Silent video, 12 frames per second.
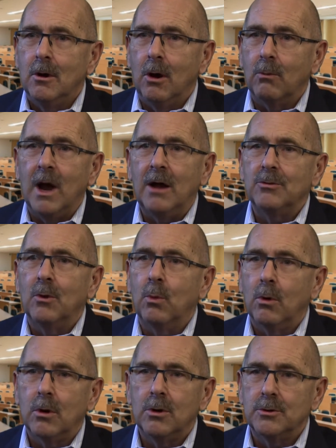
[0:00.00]
Around the
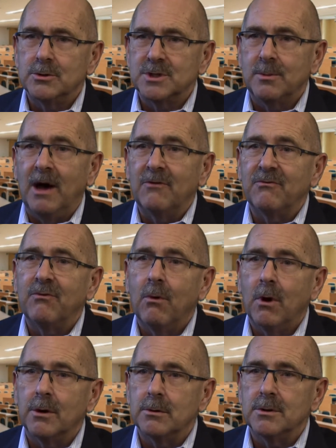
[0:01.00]
world, there's about
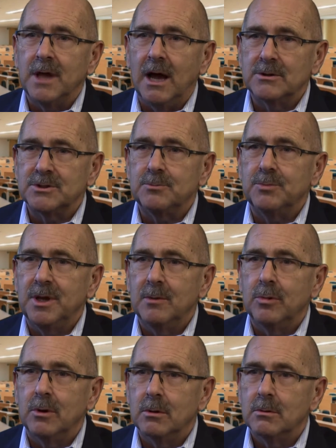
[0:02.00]
400,000
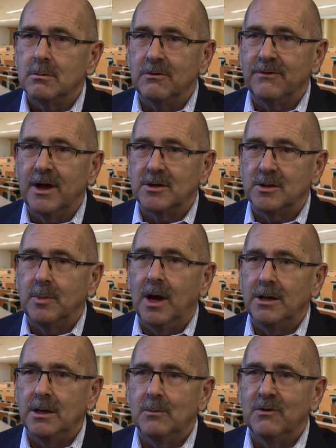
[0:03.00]
people affected
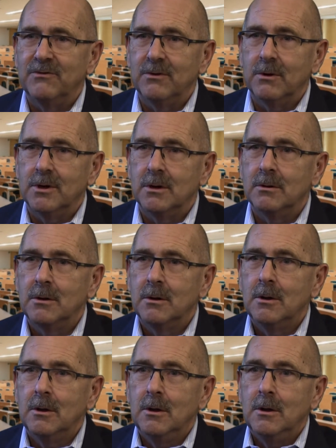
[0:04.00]
by hemophilia.
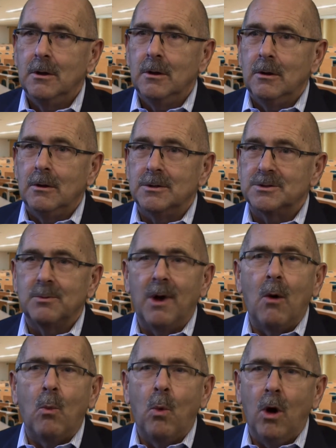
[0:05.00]
It's
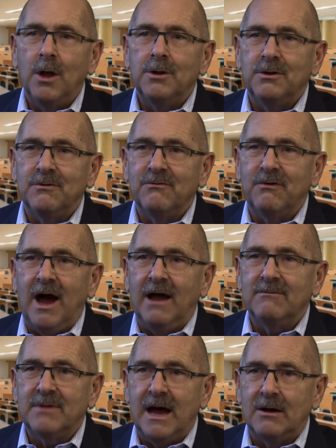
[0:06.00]
about 1 in
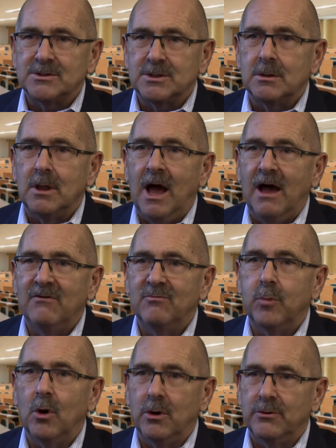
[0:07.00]
5,000
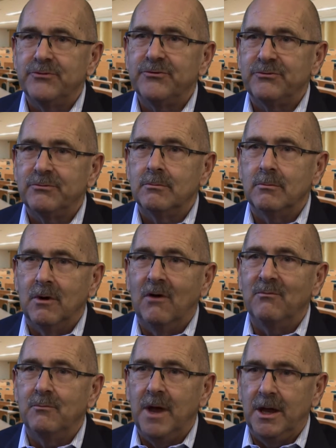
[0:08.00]
live births
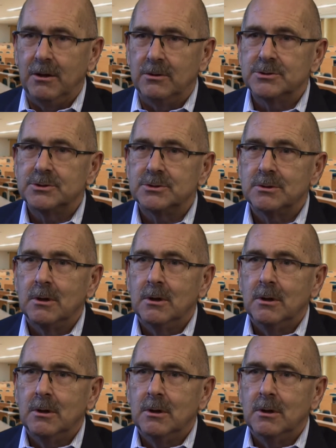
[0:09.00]
of males.